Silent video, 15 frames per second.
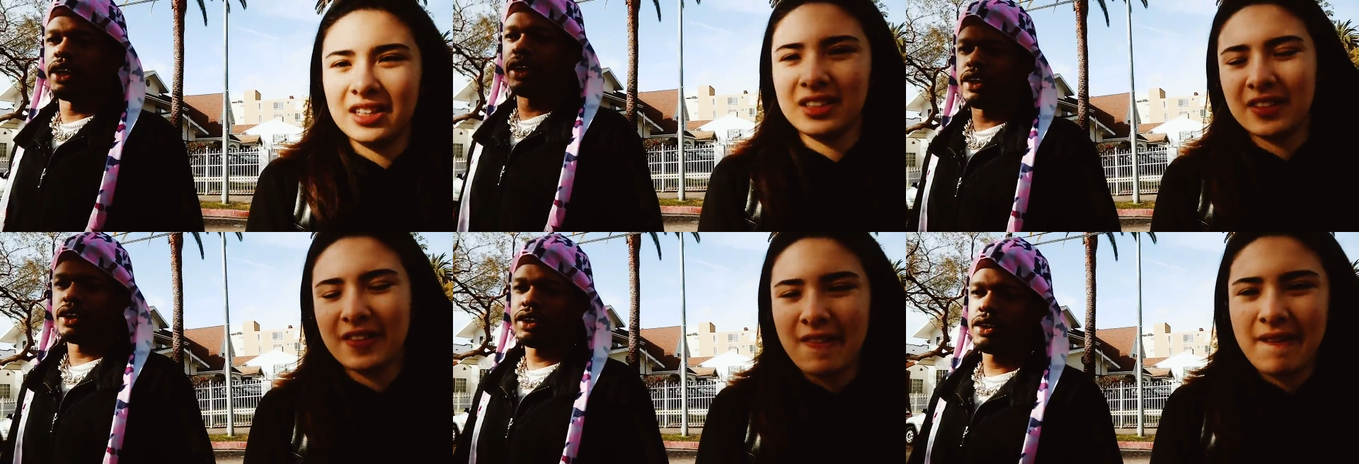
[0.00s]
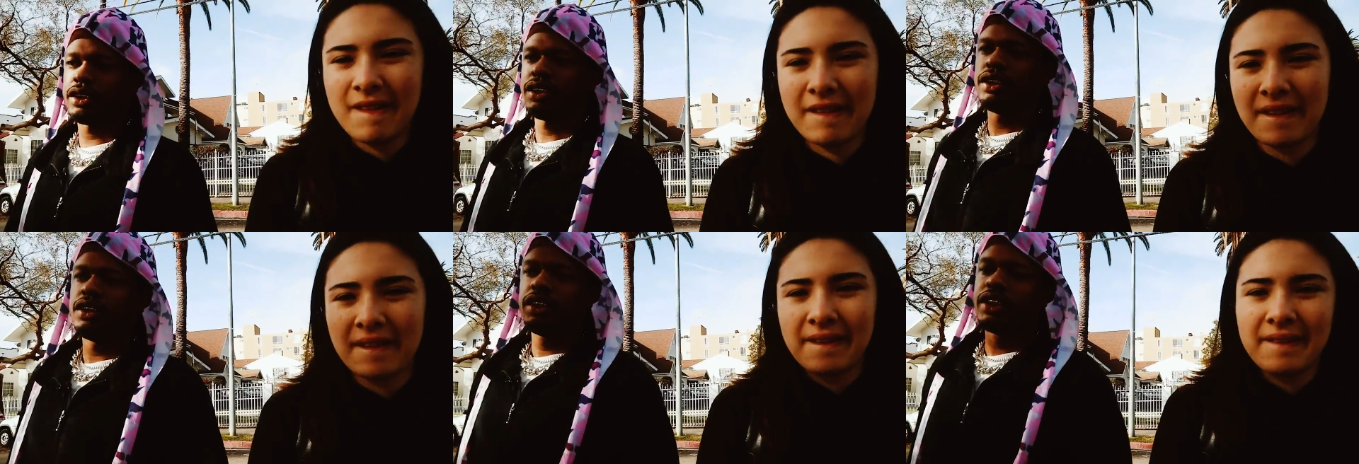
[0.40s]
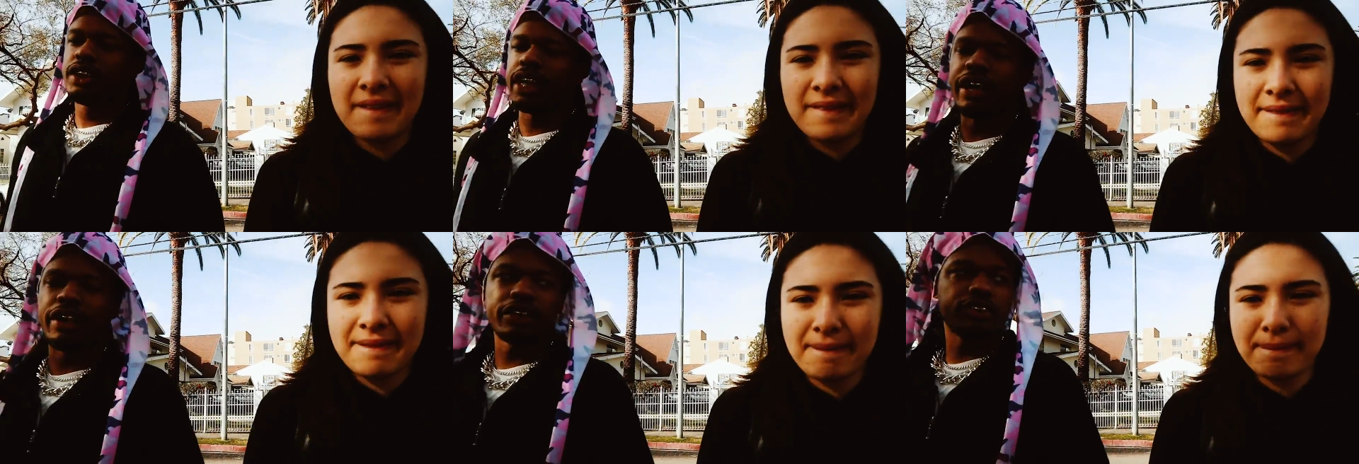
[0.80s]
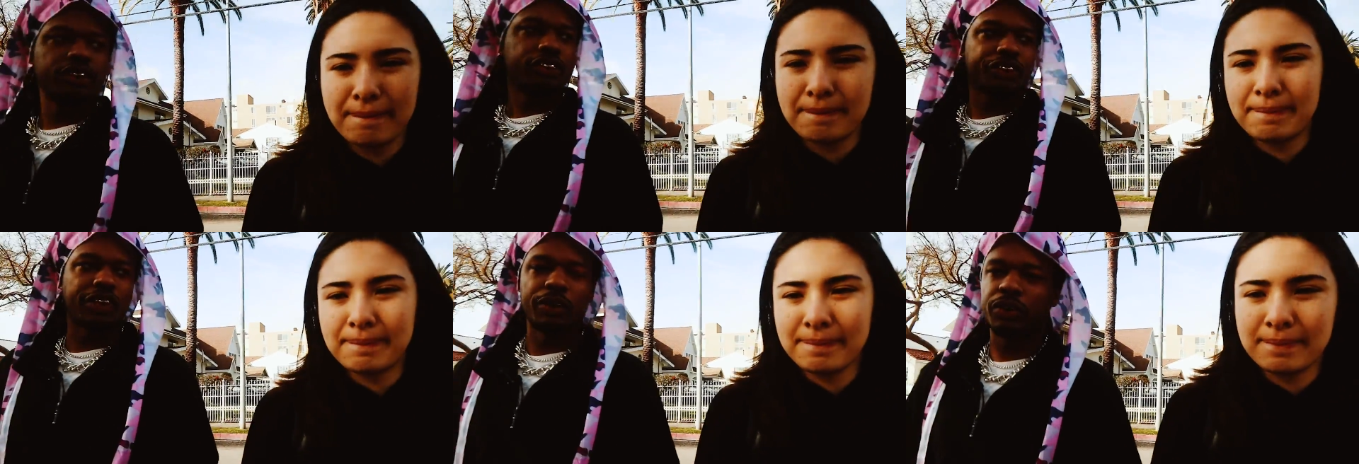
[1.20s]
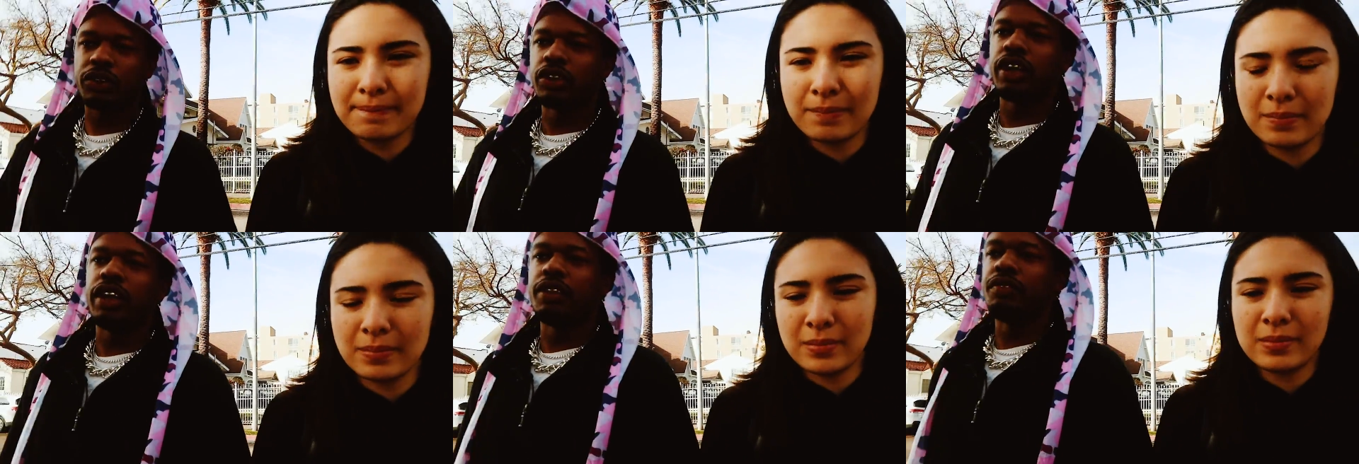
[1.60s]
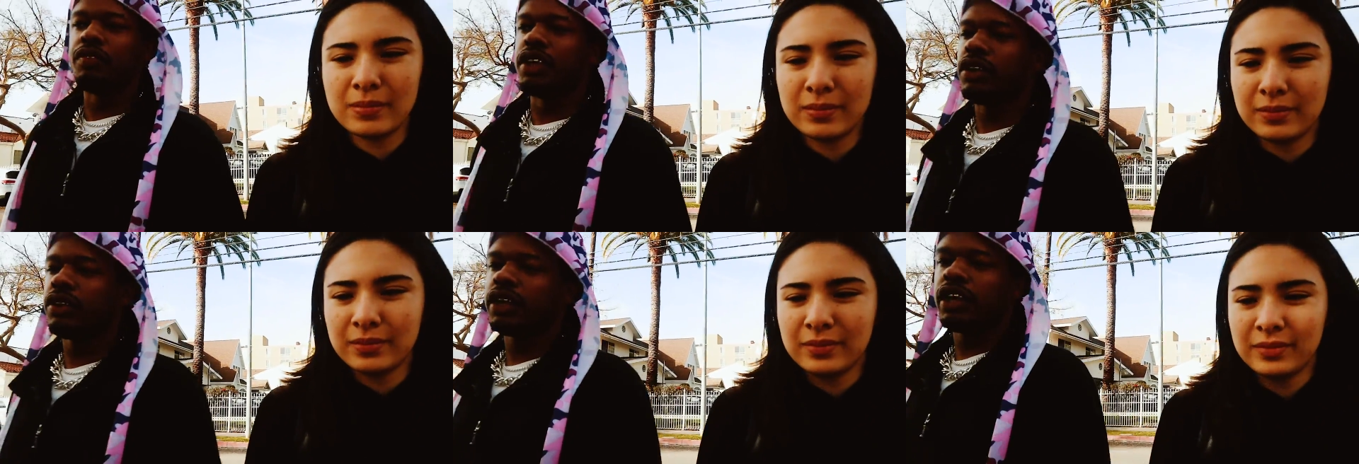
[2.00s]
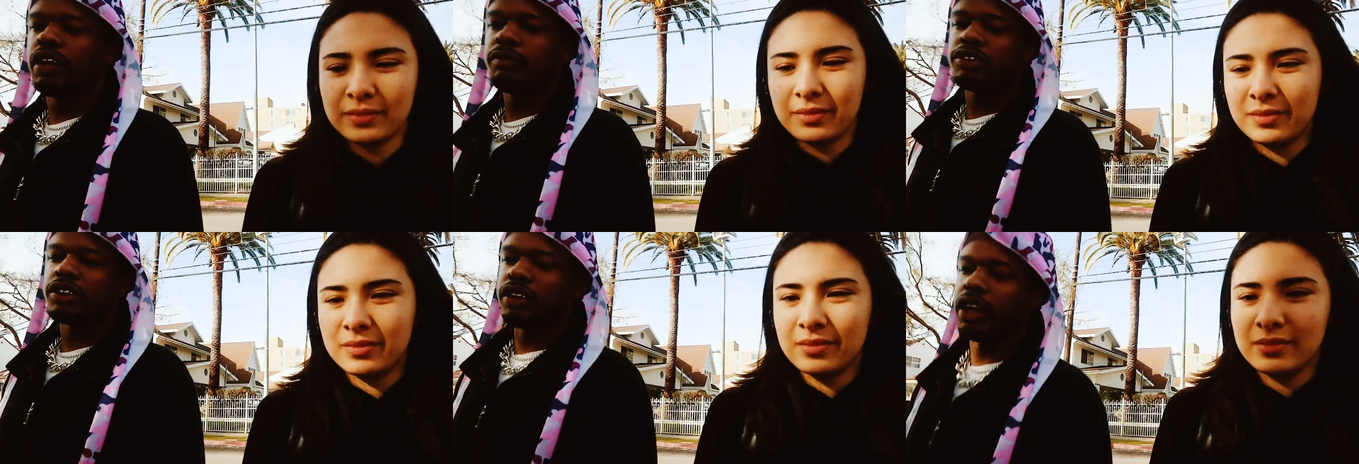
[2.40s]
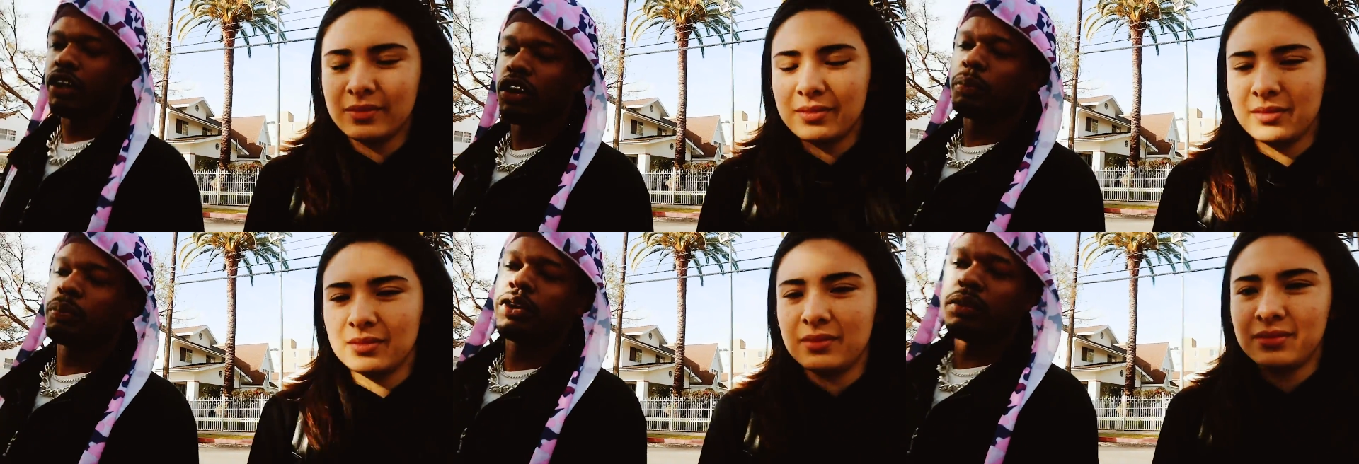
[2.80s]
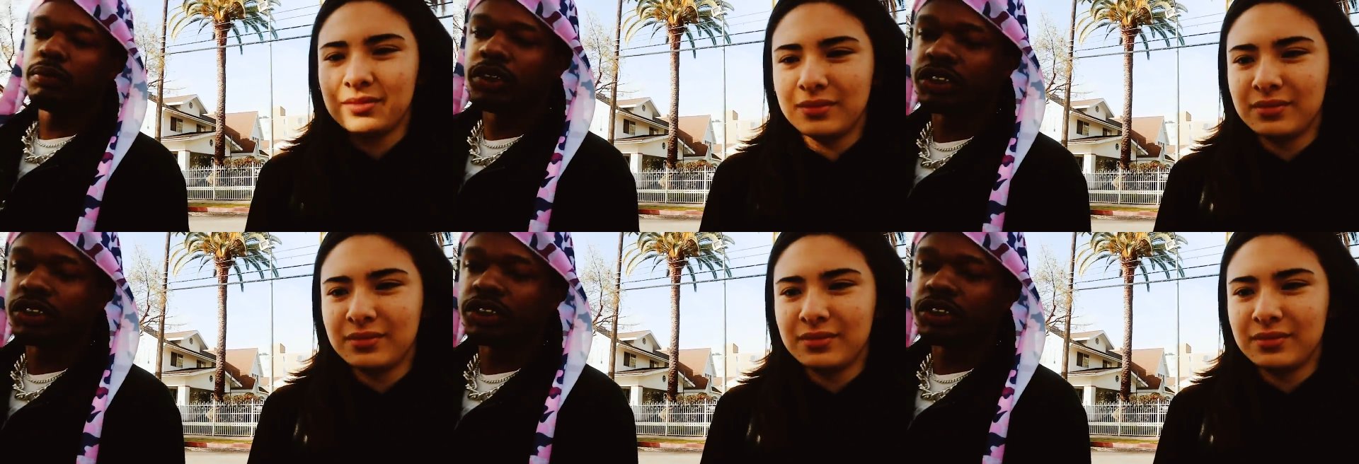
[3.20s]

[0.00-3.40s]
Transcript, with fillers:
Speaker 1: or like characters that I would create in video games and they all pretty